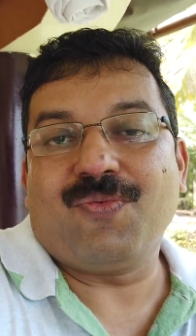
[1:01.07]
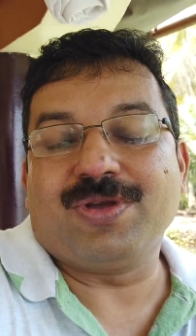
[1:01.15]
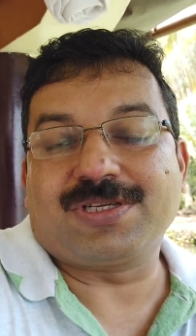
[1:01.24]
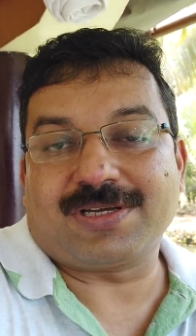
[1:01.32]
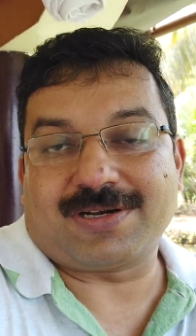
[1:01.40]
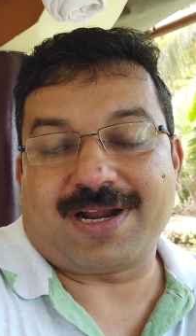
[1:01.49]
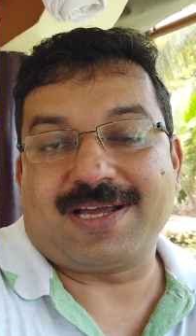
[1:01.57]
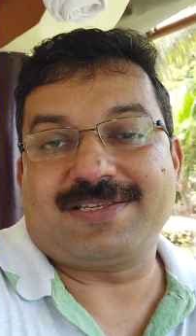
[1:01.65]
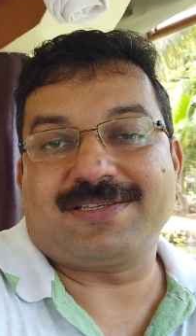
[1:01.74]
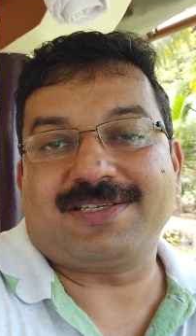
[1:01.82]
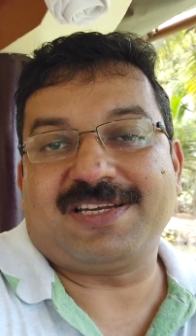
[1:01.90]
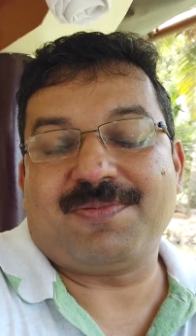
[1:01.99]
which
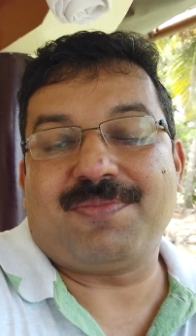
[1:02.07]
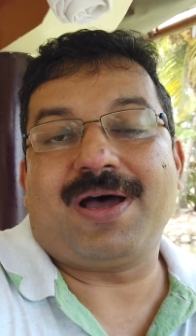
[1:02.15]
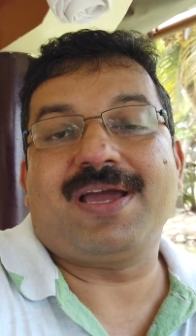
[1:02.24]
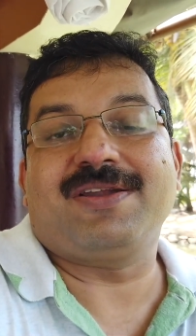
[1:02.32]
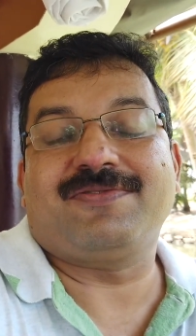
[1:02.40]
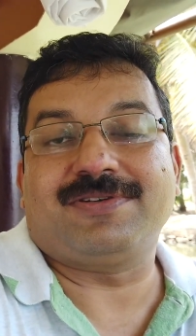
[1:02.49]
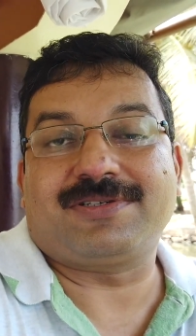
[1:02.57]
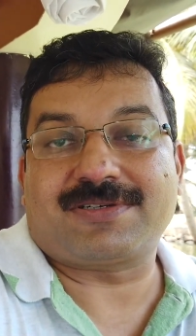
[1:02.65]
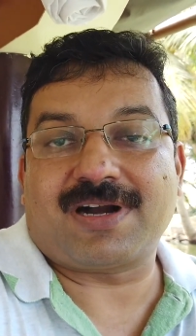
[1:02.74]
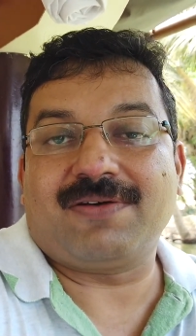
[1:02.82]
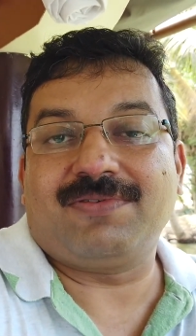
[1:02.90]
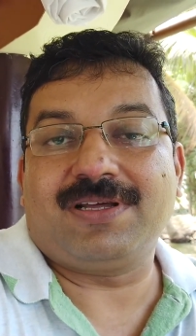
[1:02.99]
arises in a mind of a
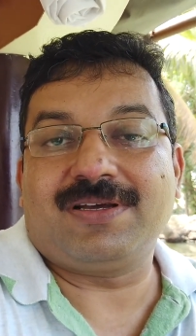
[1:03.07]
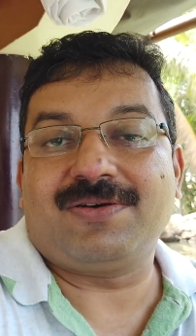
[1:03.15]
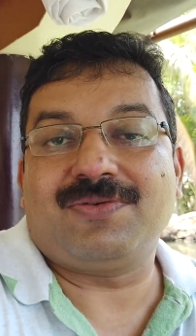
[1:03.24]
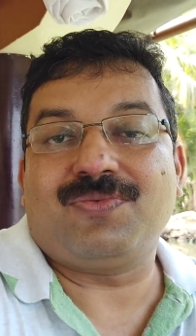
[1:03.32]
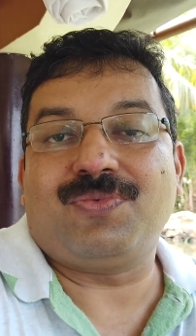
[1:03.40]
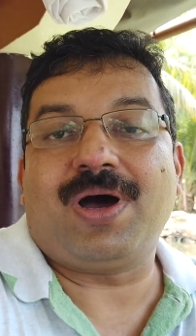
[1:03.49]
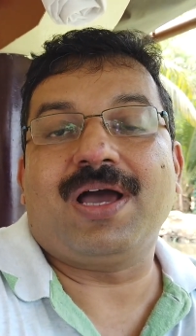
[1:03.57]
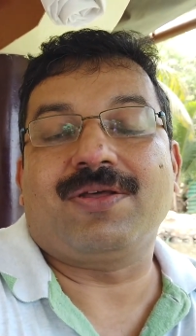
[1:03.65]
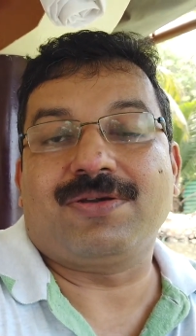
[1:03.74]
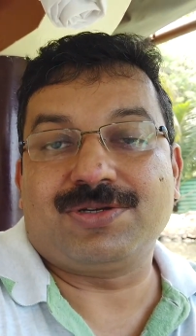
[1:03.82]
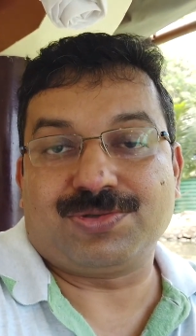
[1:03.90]
traveler while on